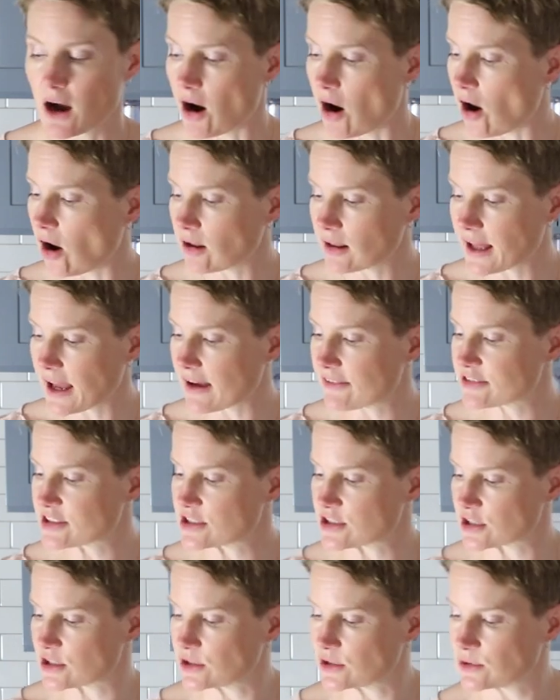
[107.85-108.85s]
all I have to
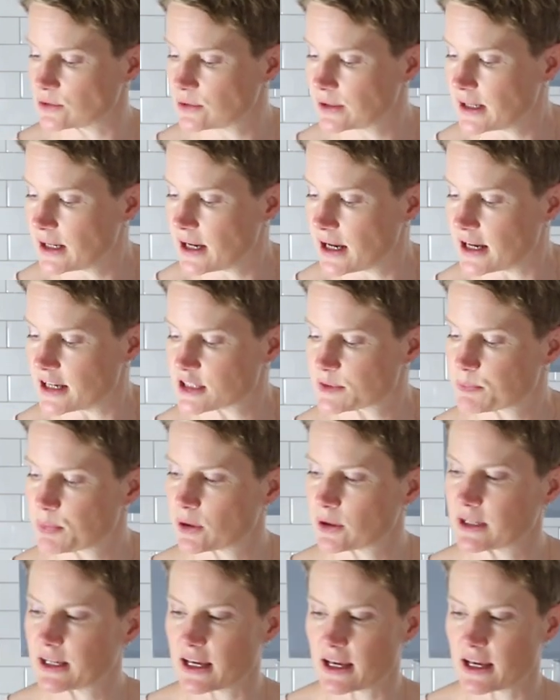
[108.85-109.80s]
do is put